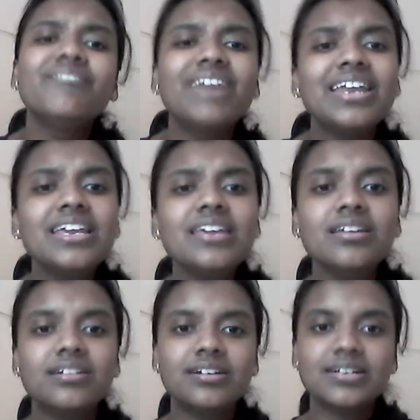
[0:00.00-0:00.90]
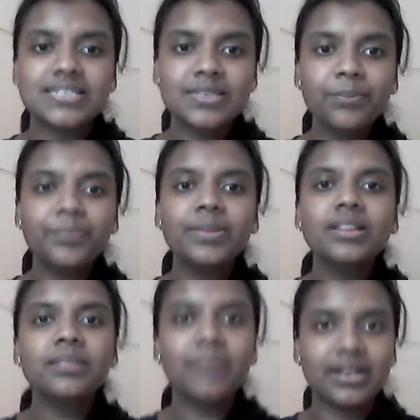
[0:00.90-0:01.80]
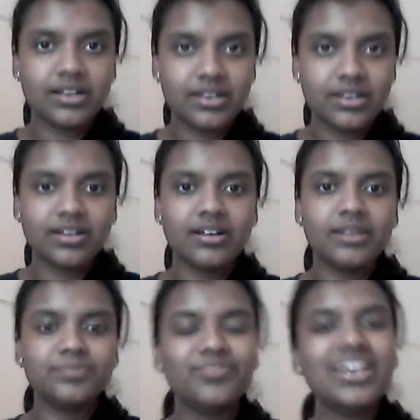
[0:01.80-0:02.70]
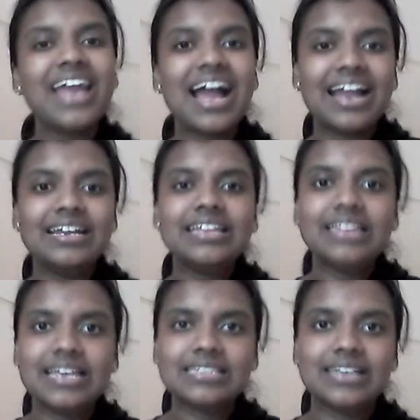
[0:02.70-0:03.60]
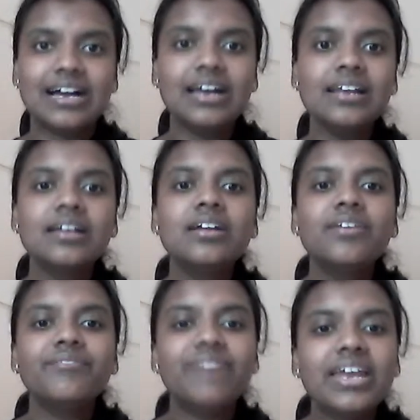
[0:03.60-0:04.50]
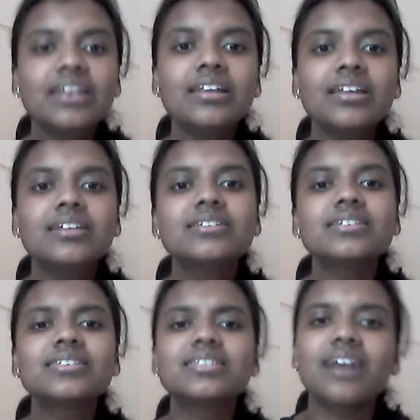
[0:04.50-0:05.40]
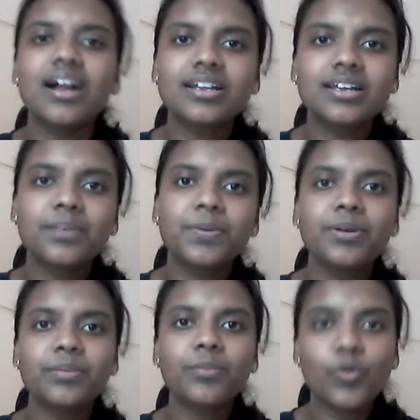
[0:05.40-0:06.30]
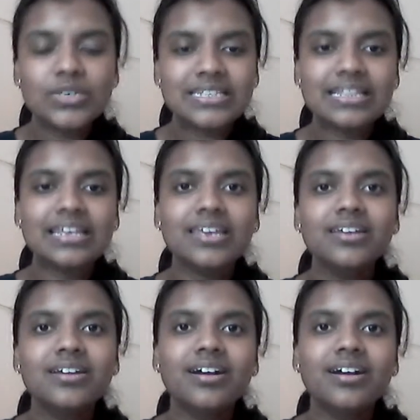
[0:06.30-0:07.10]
Very simple but very handy things are, when it is a startup, mostly